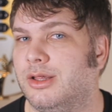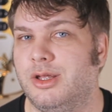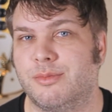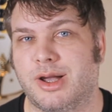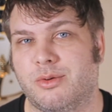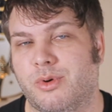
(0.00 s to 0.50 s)

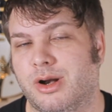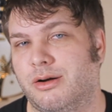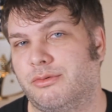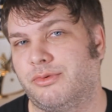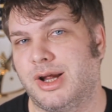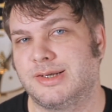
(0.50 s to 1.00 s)
you might want
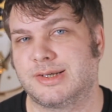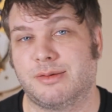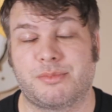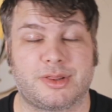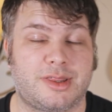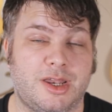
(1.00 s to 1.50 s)
to raise
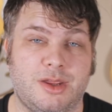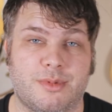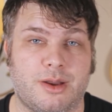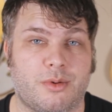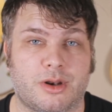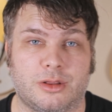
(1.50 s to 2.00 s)
it, but then you
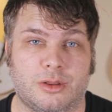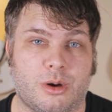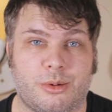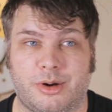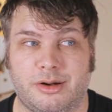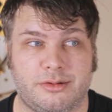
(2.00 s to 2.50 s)
might to
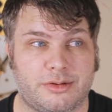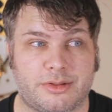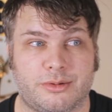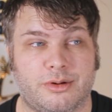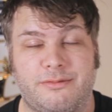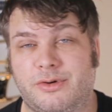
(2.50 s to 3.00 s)
lower it
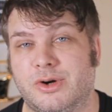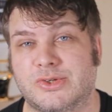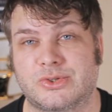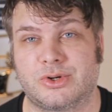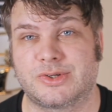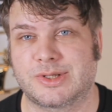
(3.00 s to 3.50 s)
through a
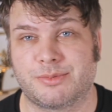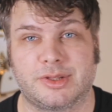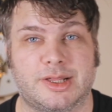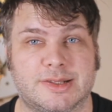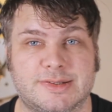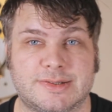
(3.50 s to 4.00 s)
verse or something
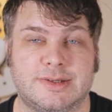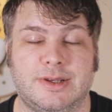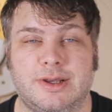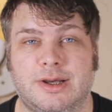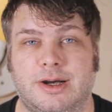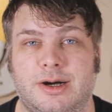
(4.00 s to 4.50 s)
that's
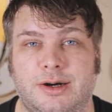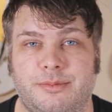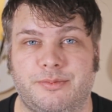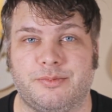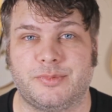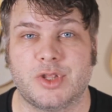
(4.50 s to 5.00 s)

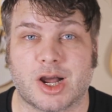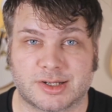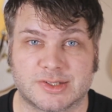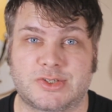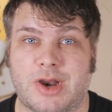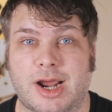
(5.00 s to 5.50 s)
not
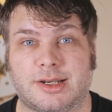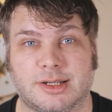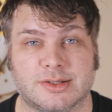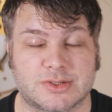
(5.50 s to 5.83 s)
distracting.